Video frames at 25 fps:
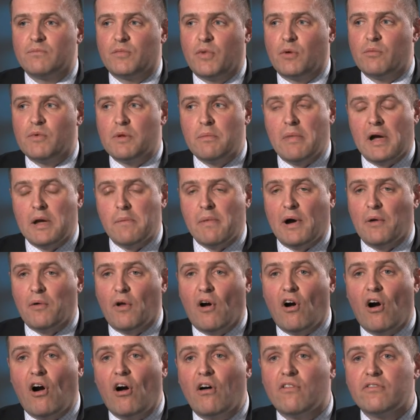probably by about
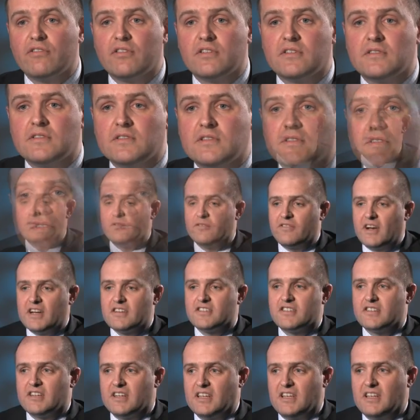half. We've
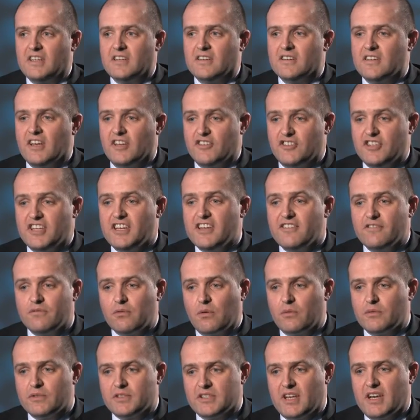actually
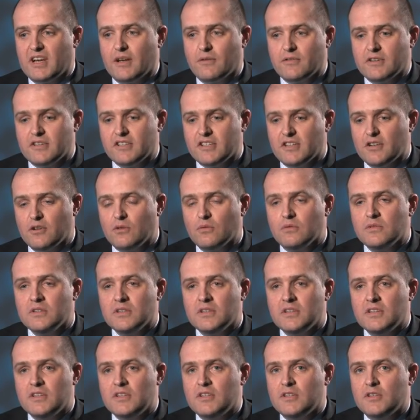achieved what we set out to do.
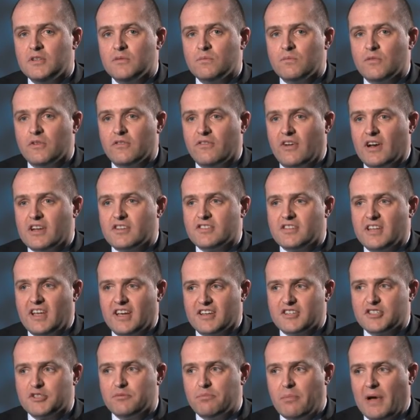We've actually
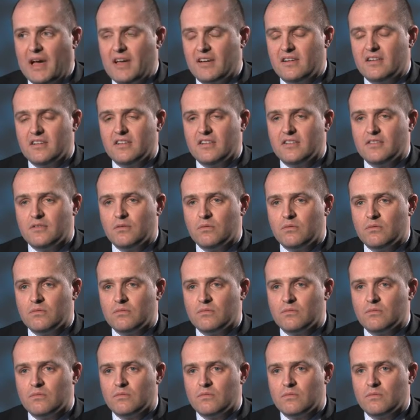expanded
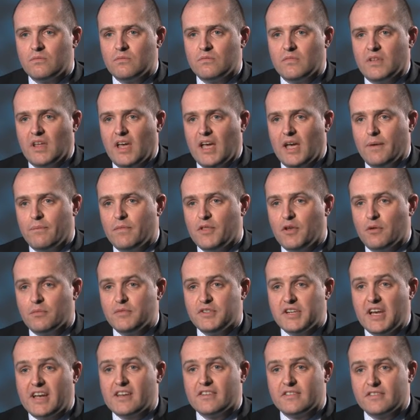the
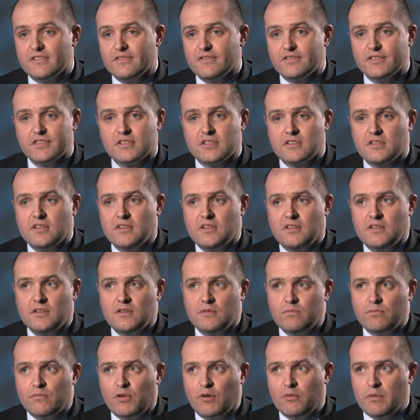objectives
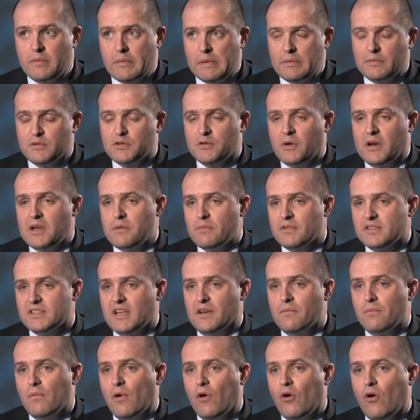probably about
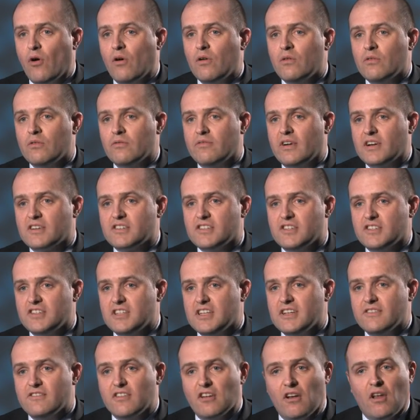20% more. We've actually
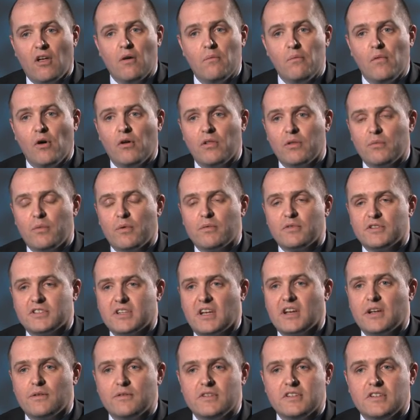achieved a lot more than what we
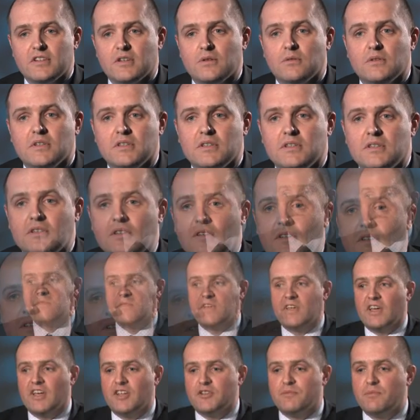set out to do. And
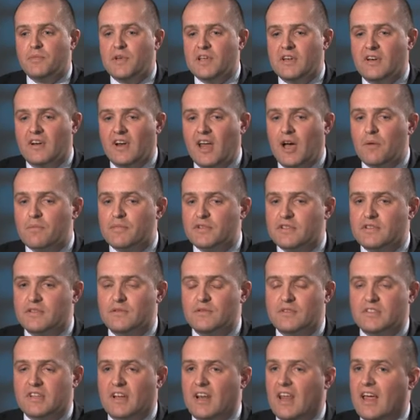it's been an
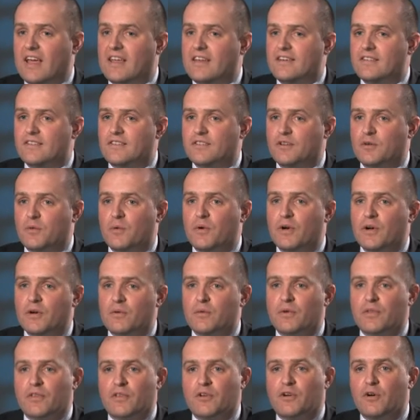absolute delight to
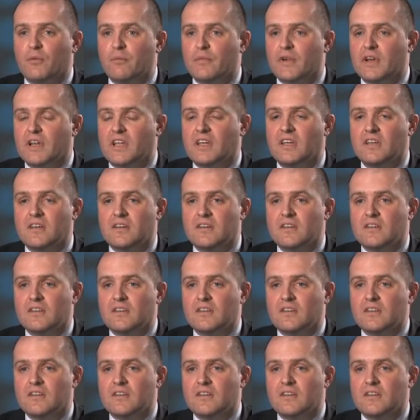work with the company